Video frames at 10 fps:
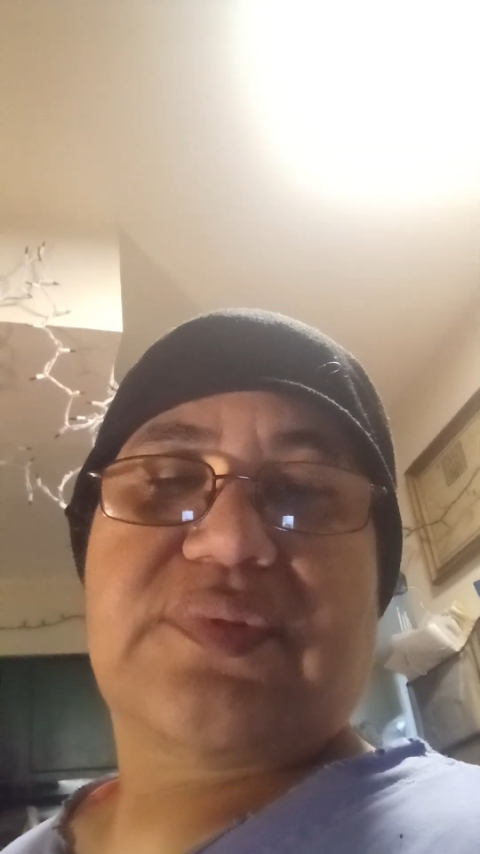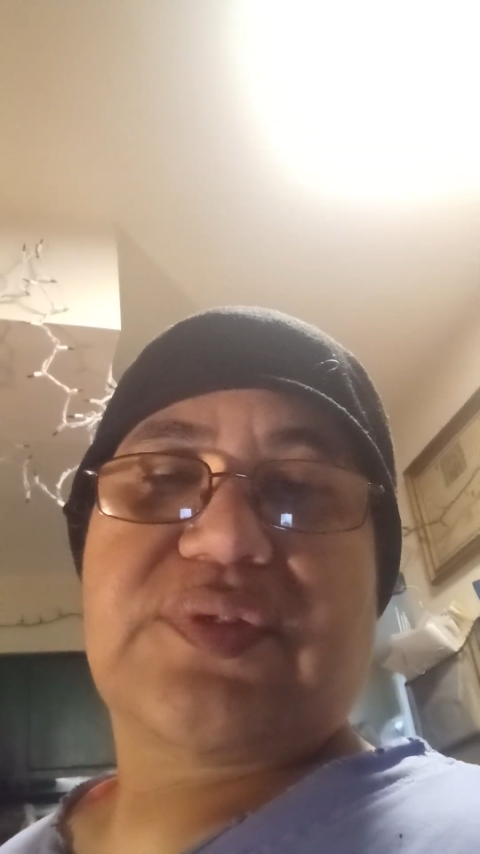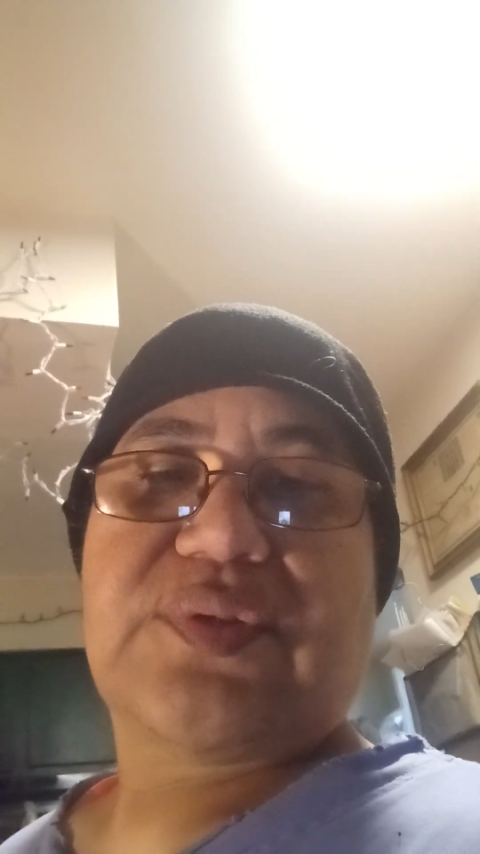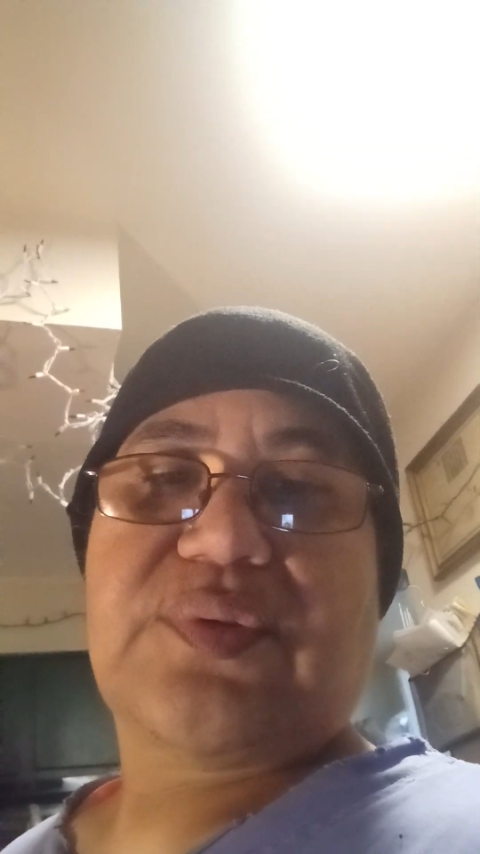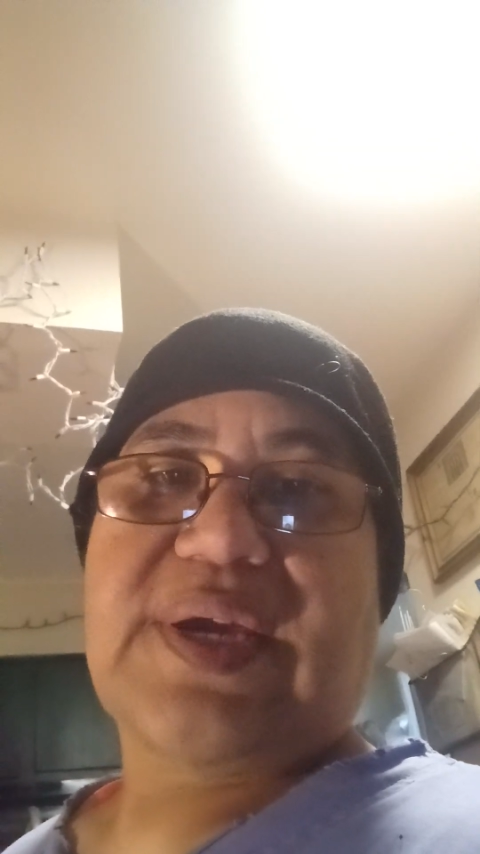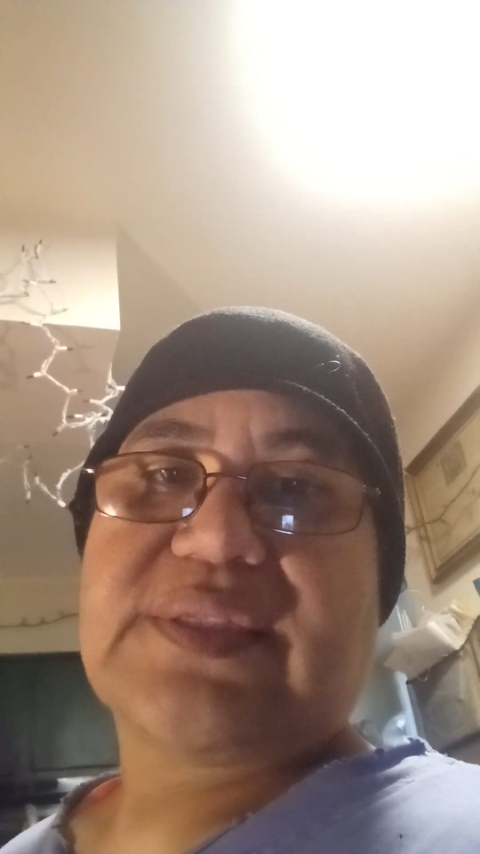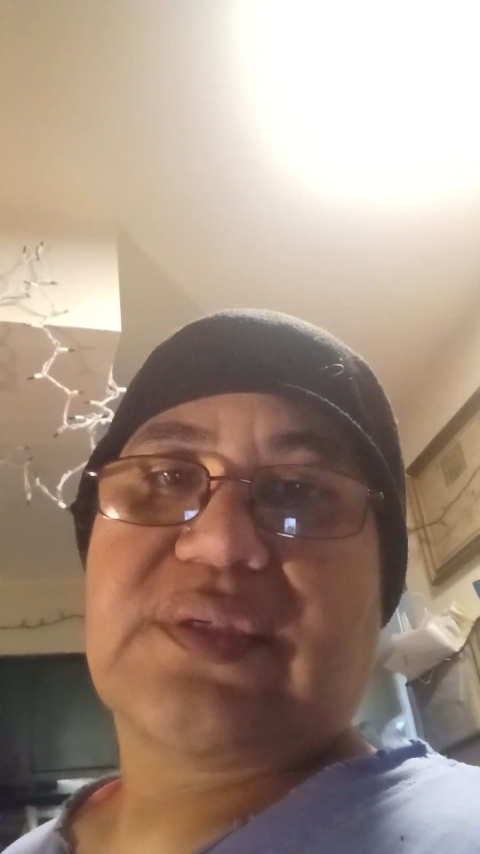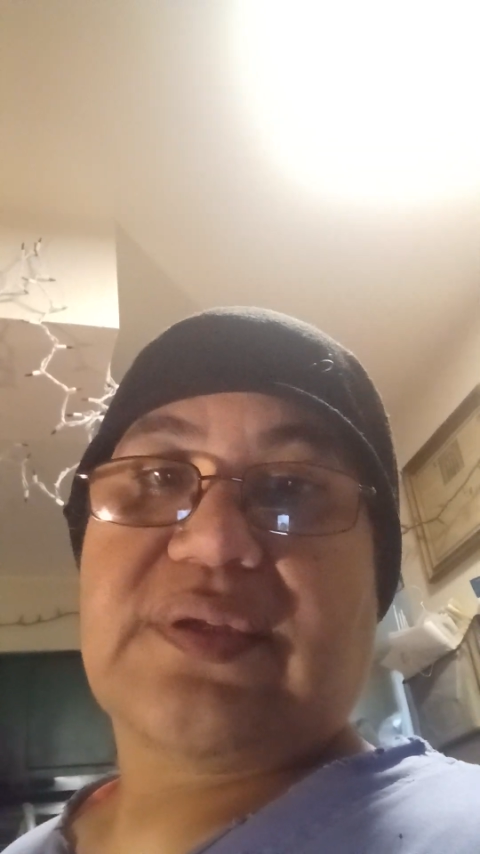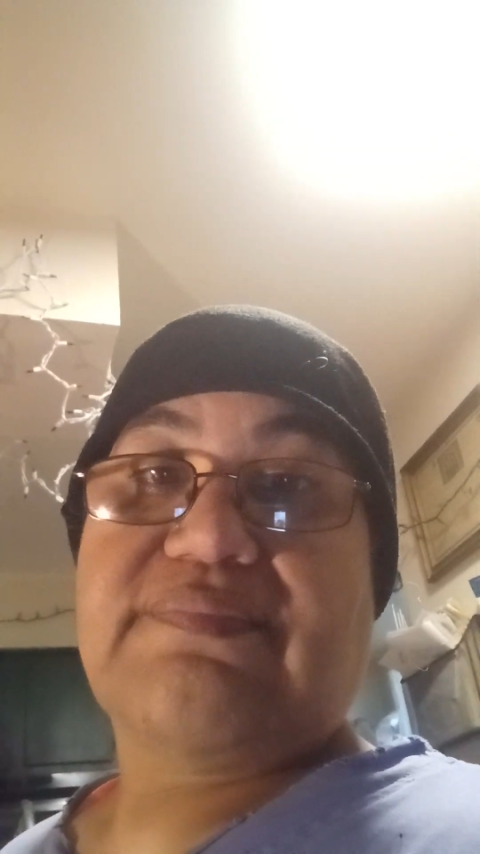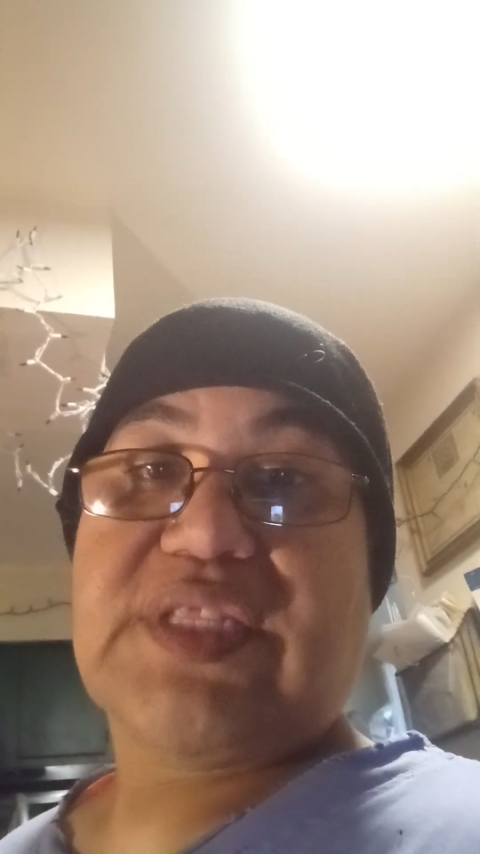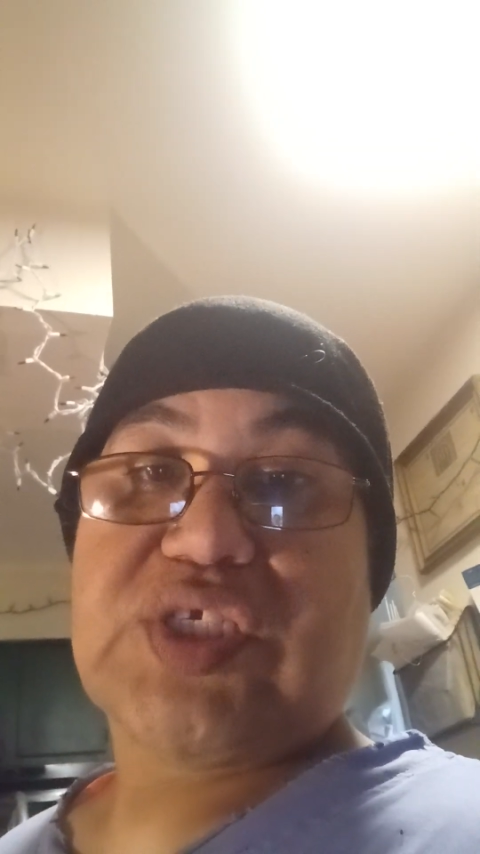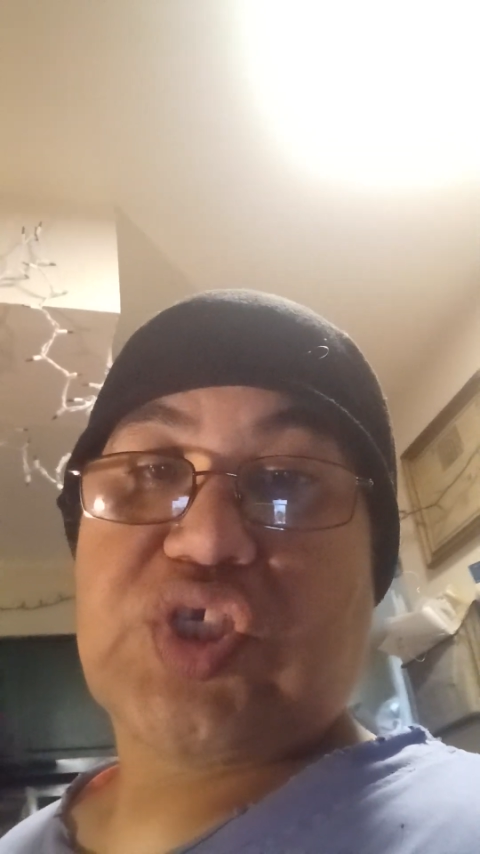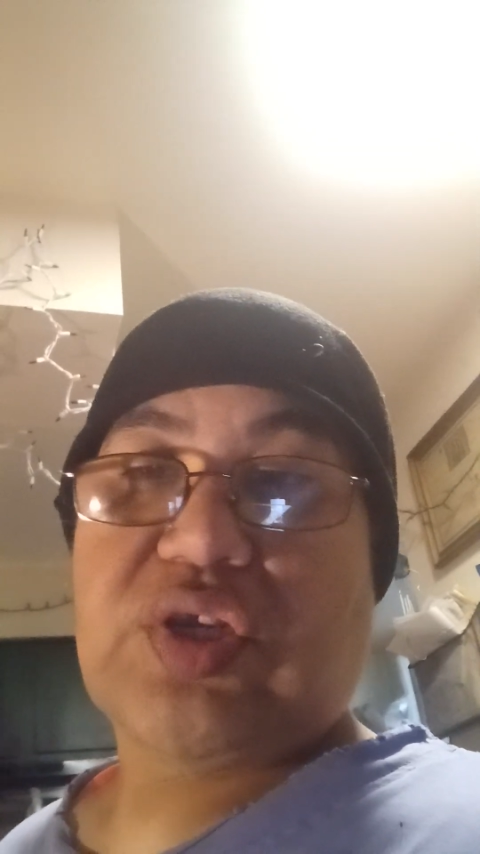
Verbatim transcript: So I took him this